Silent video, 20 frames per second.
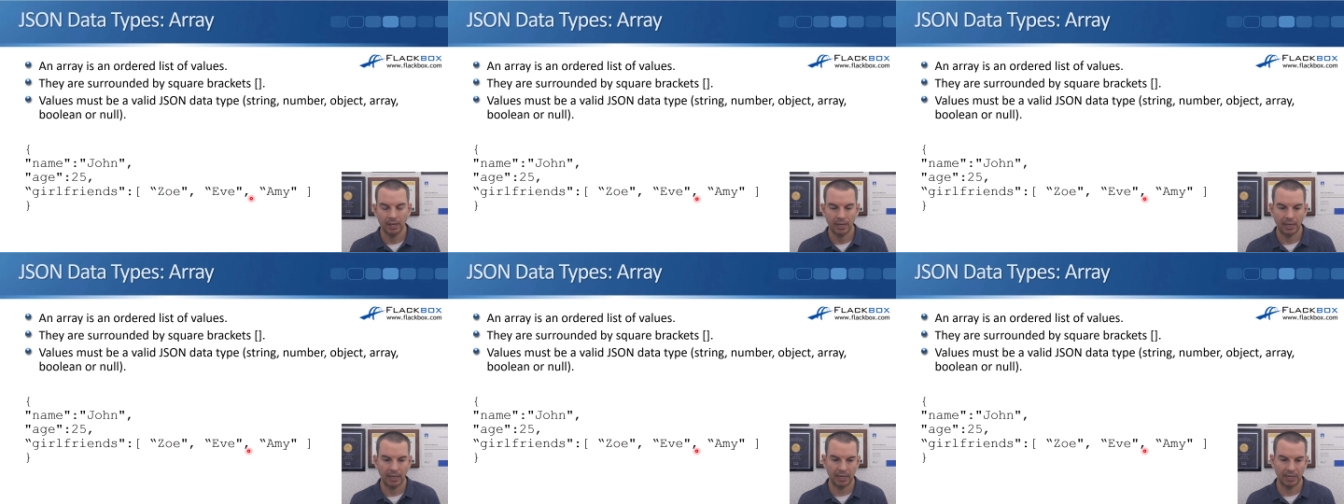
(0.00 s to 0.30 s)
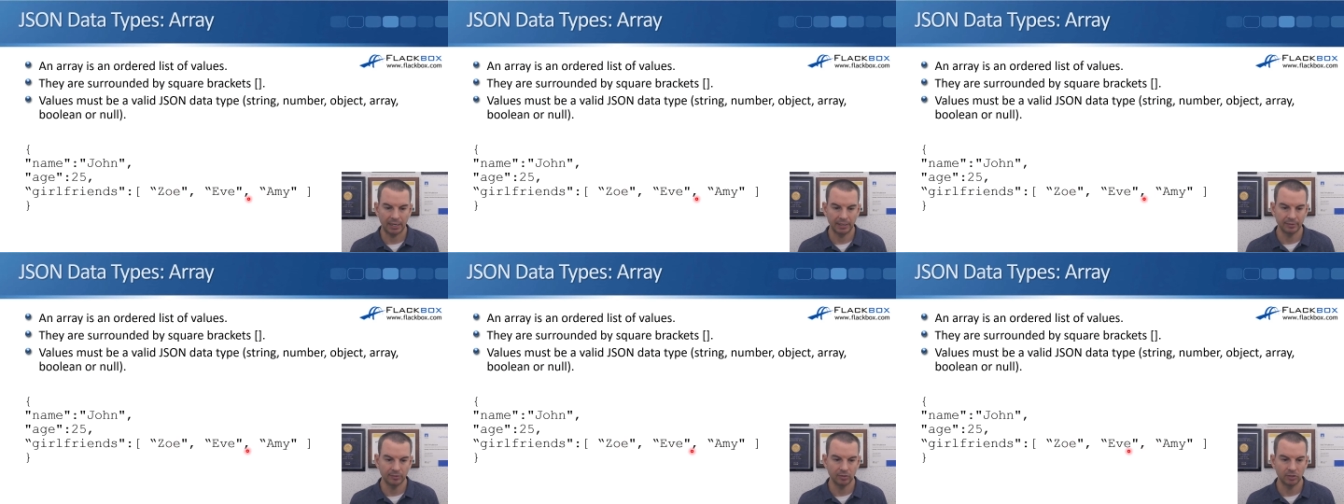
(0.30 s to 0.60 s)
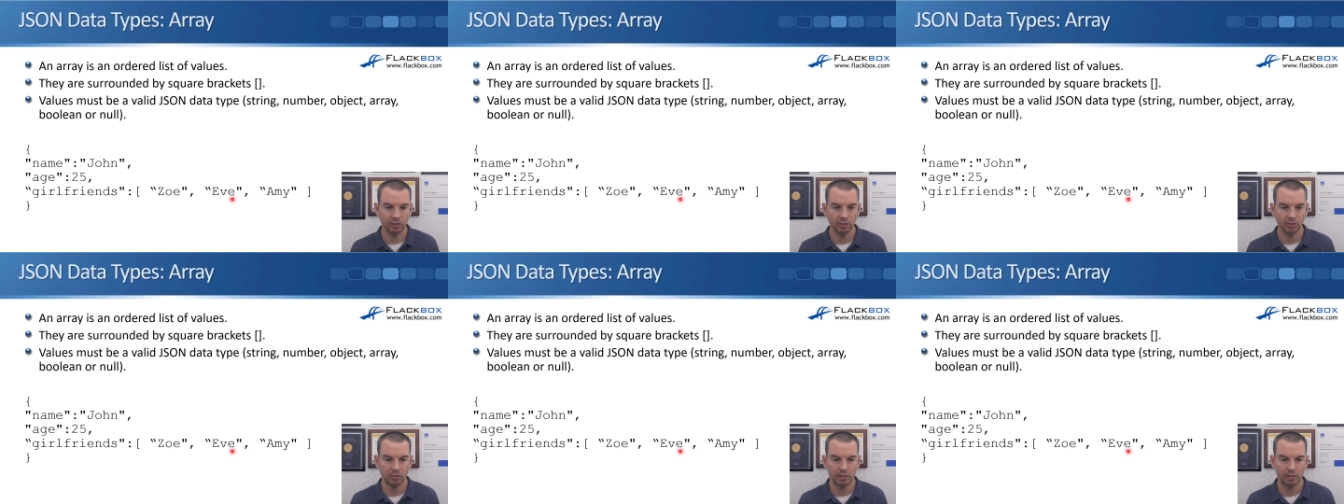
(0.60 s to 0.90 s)
And
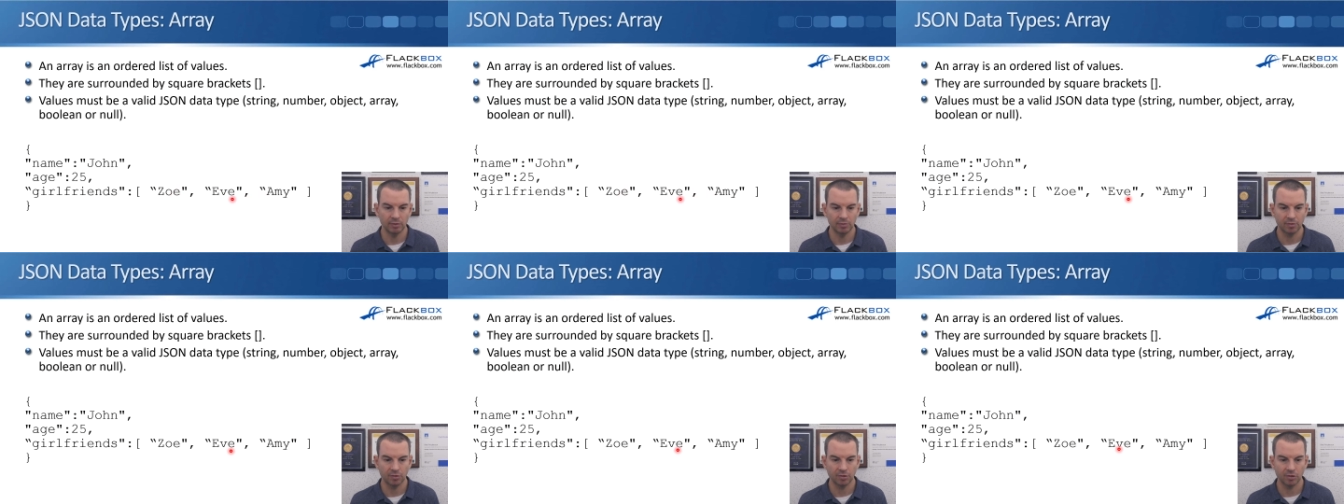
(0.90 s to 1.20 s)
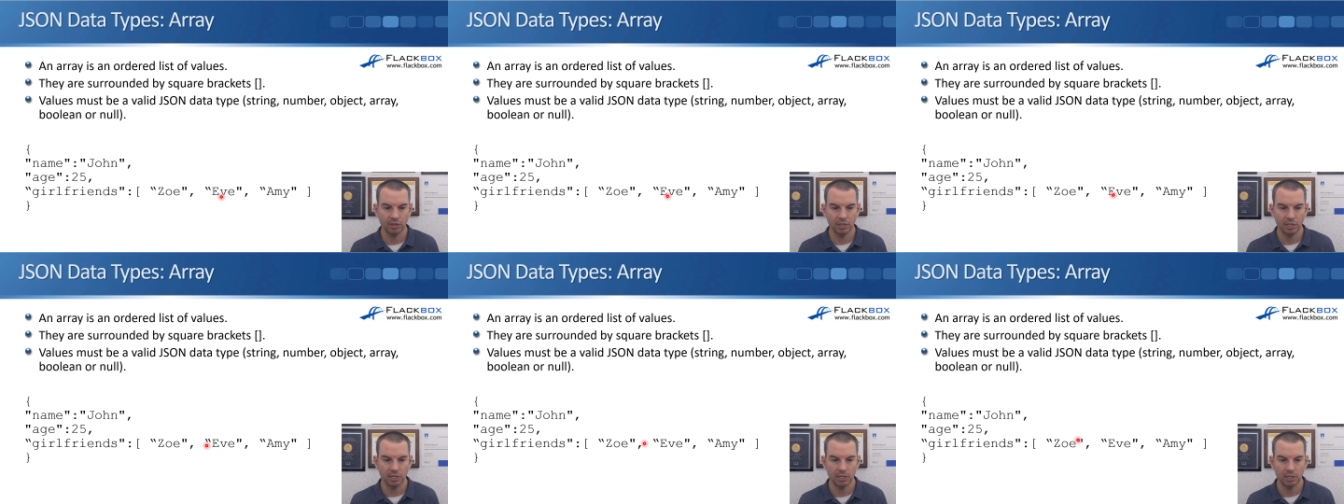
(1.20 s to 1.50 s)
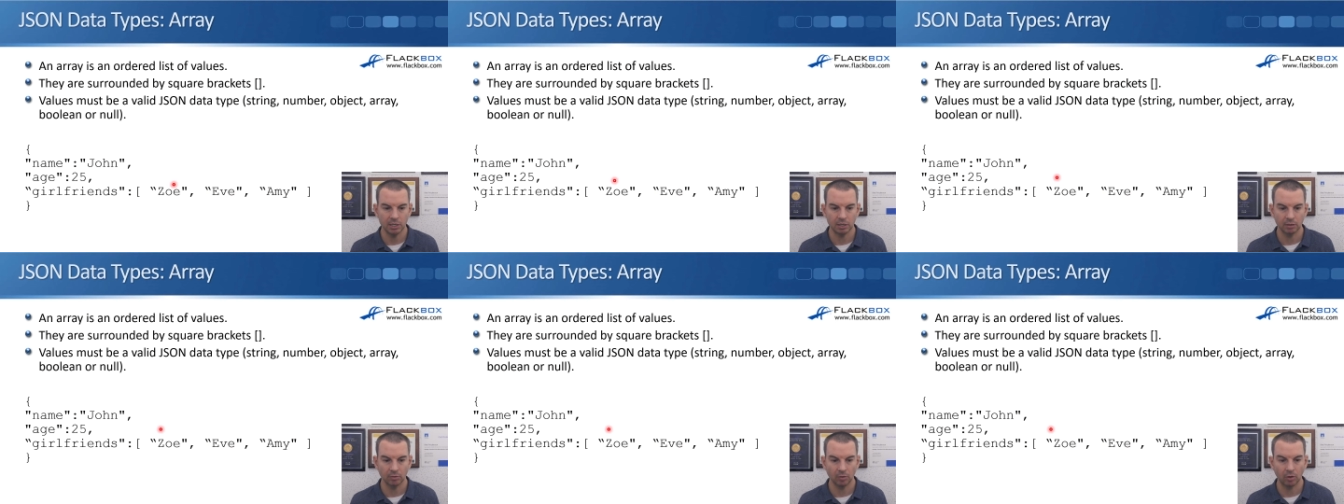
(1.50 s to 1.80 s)
you can see
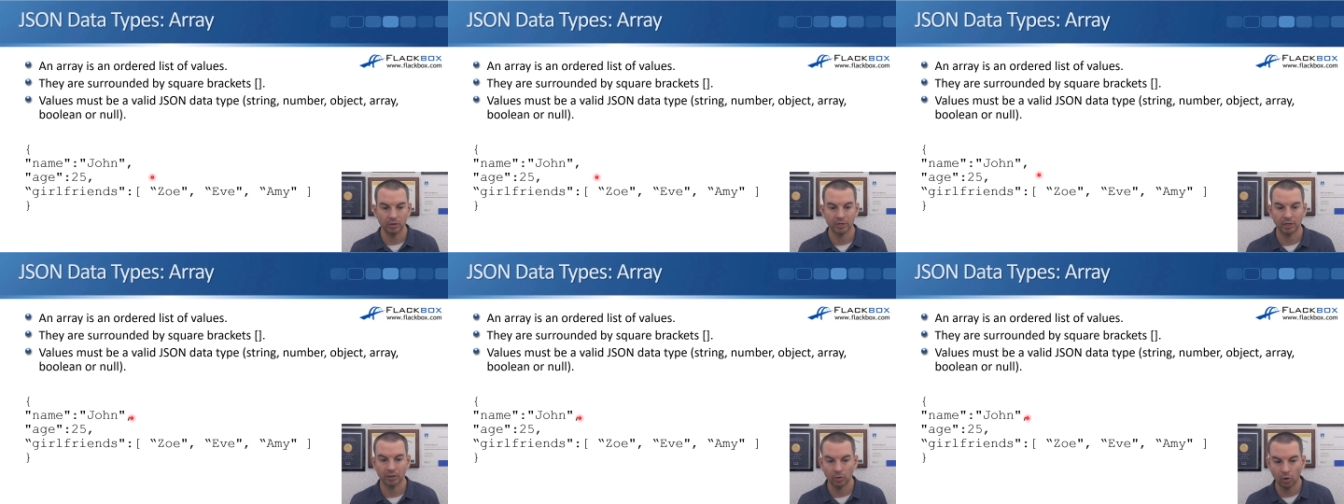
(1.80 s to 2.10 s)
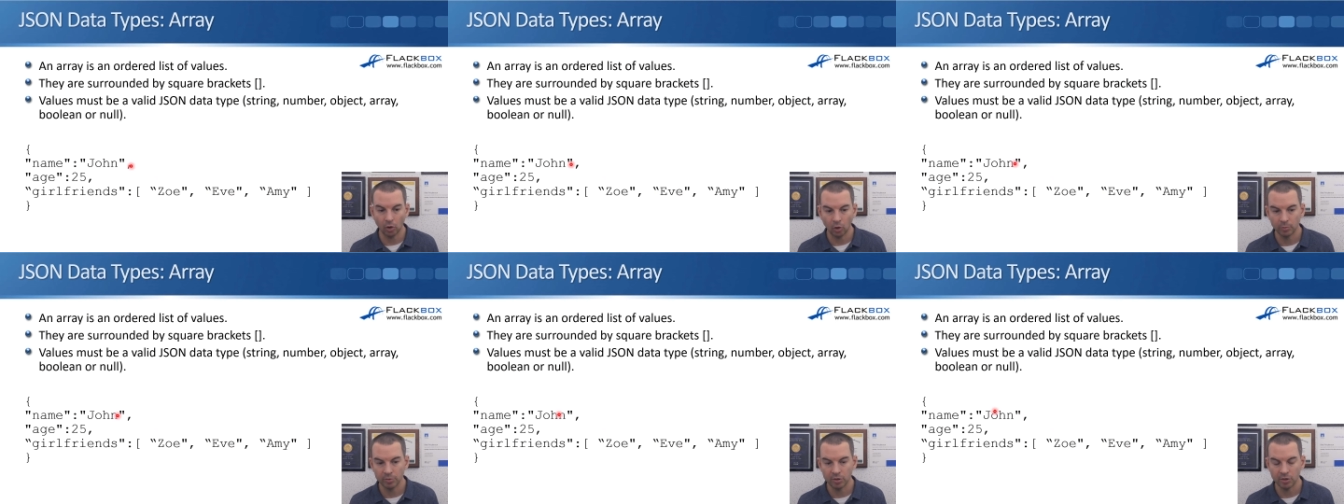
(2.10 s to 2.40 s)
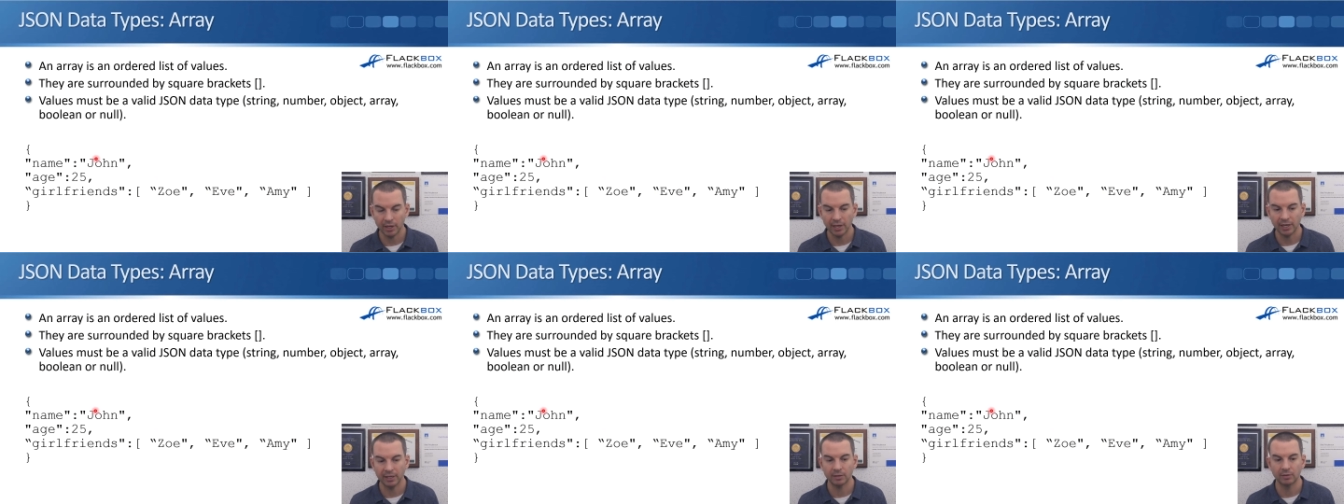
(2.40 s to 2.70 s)
here on our
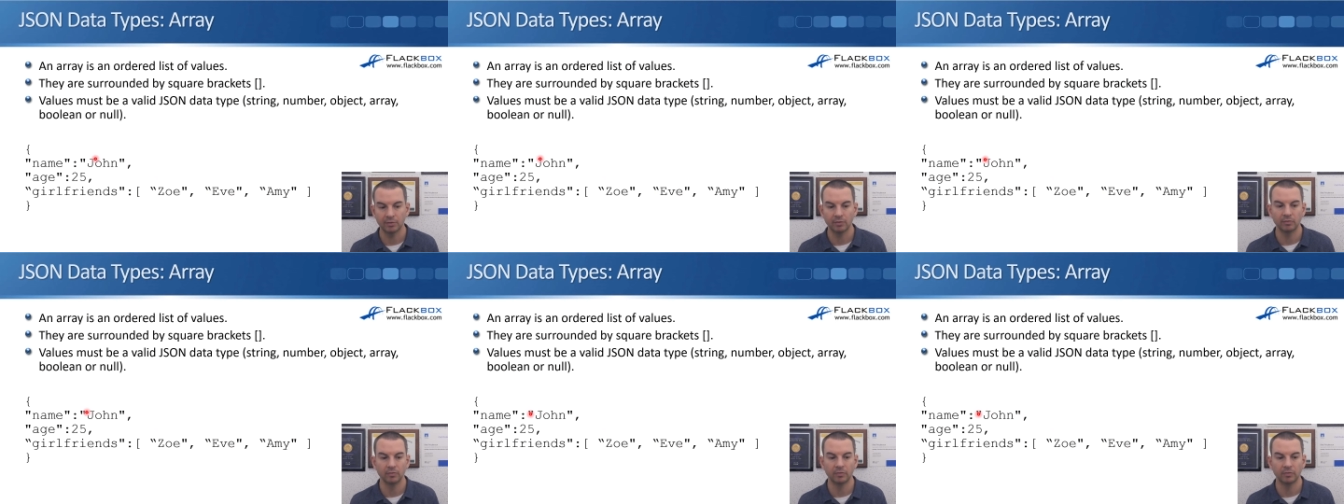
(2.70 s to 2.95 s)
object